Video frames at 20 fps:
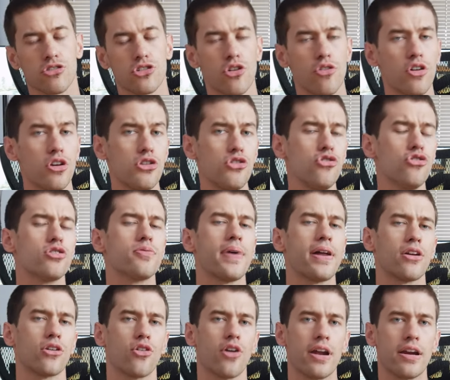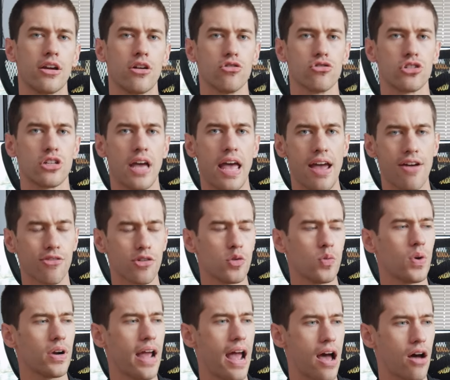So a huge amount of credit goes to
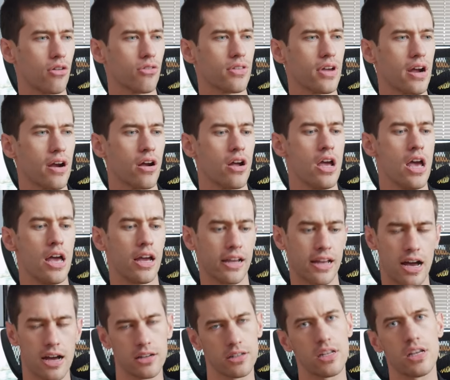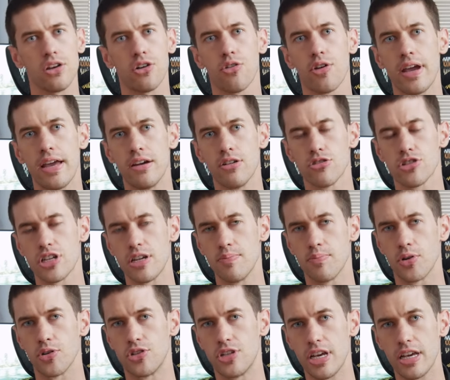everyone out there, content creators in
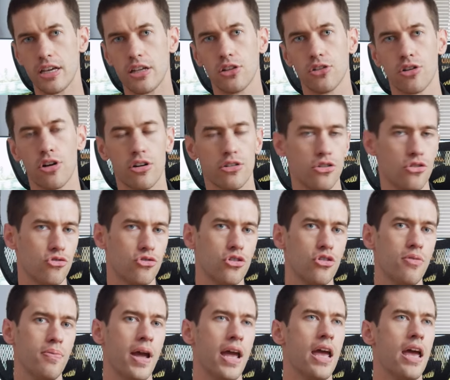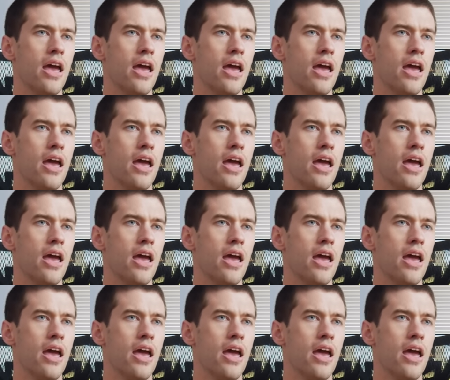particular on YouTube,